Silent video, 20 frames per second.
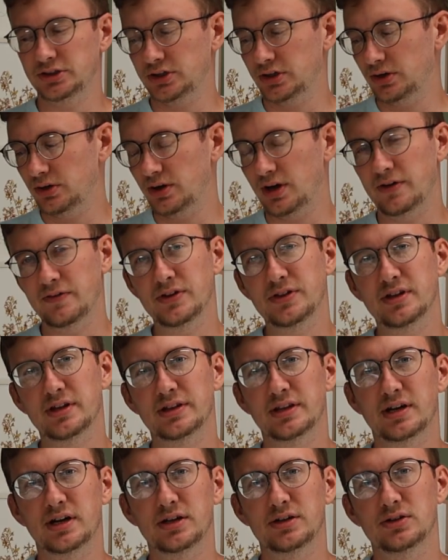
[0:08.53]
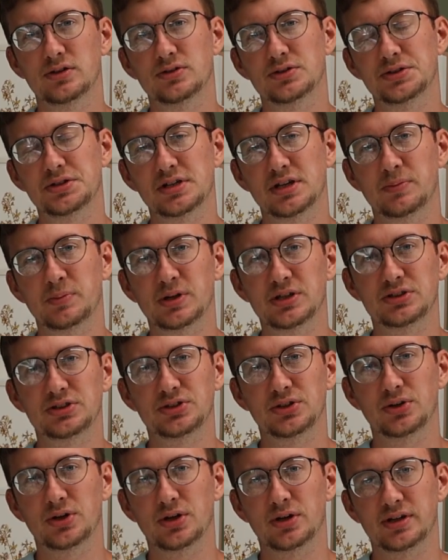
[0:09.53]
show you everything that I use in my
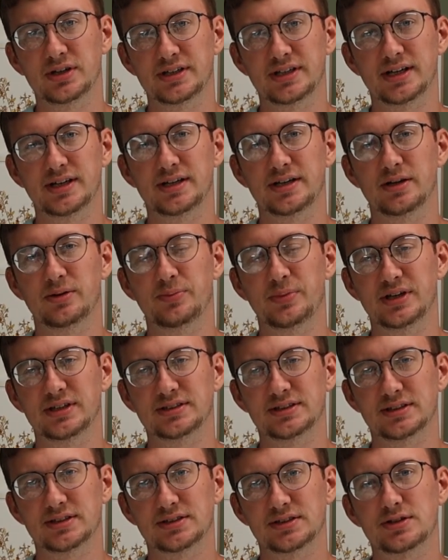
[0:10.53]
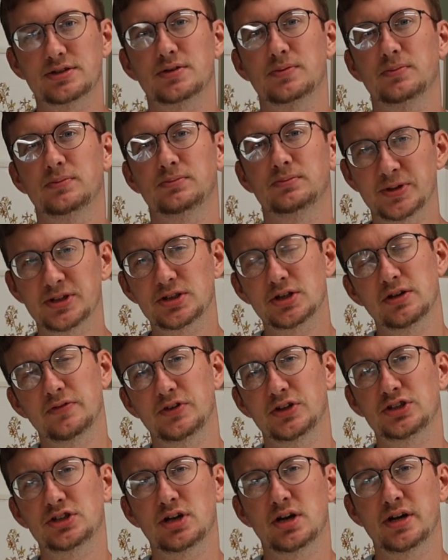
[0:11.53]
studio on a day-to-day basis. Especially
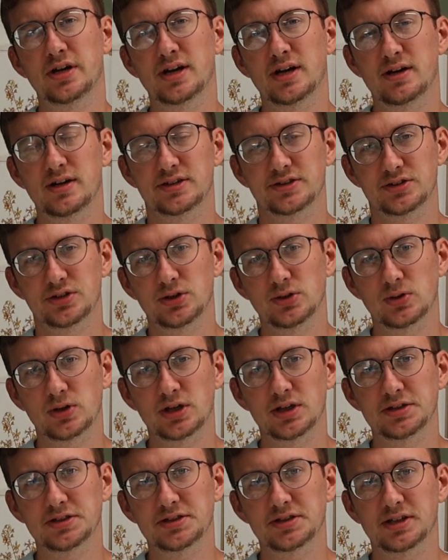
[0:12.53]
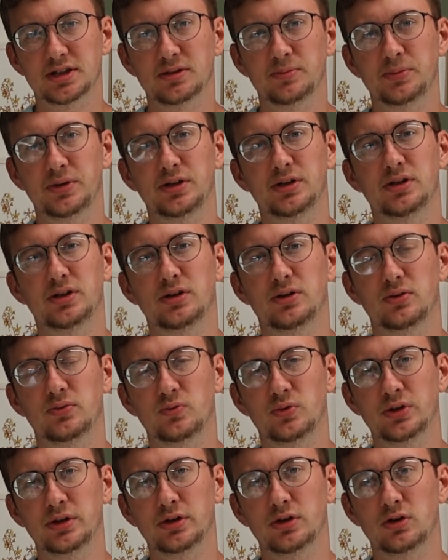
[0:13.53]
if you're starting out as a new artist, it can be
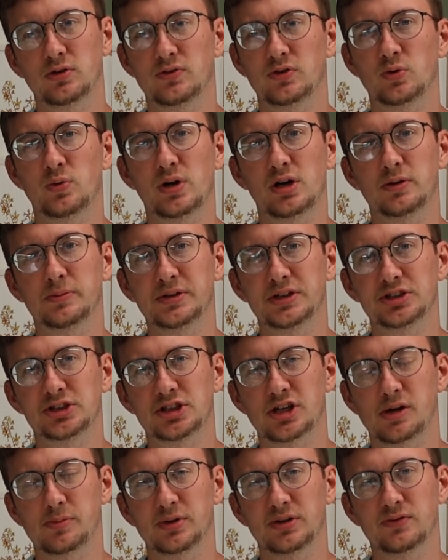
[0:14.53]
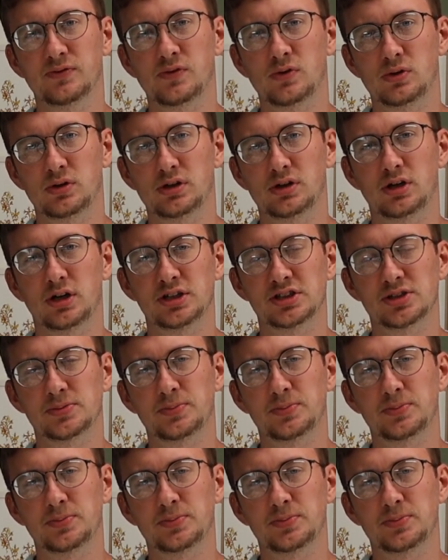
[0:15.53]
really overwhelming shopping for art